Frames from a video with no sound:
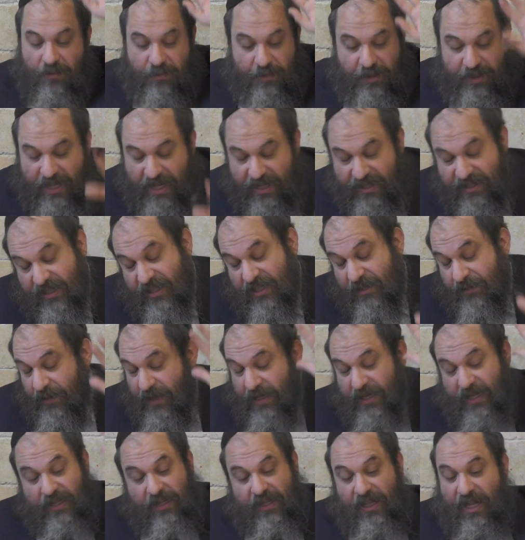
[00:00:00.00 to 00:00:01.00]
But that's
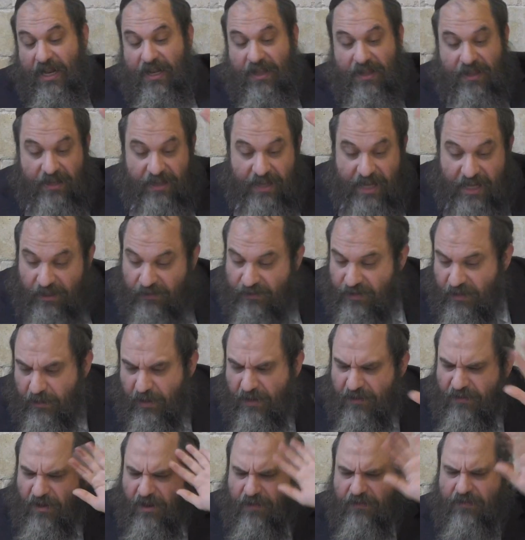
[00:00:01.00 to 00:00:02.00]
explained at length in the end of
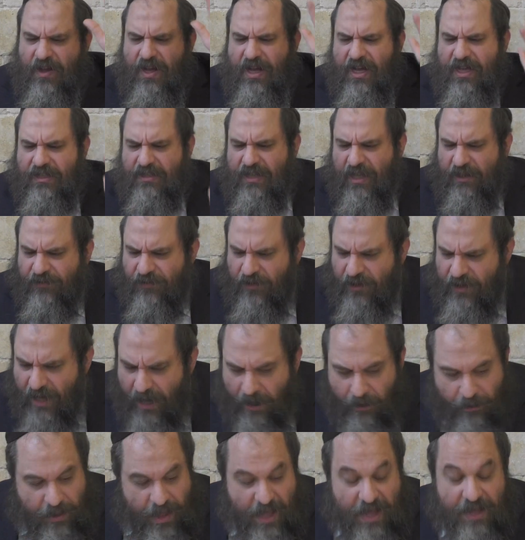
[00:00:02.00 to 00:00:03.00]
Samach Vav. It's not for
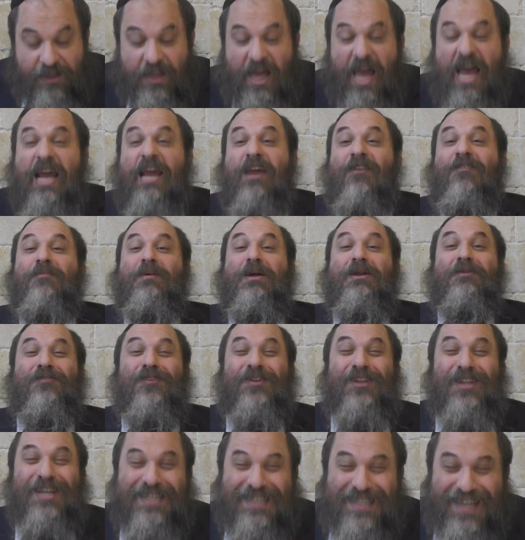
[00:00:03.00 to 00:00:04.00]
now. Thank everybody
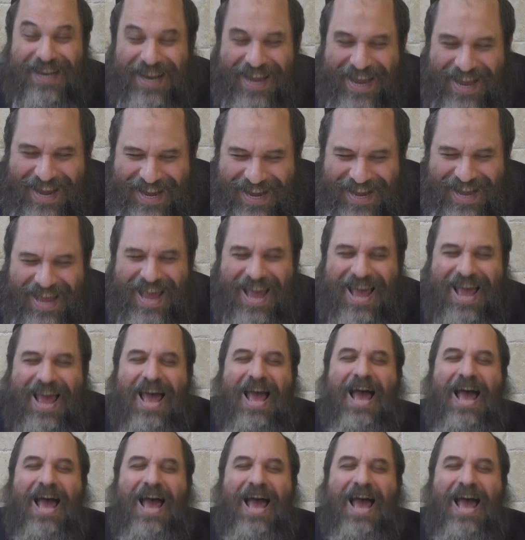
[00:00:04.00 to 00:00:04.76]
for listening.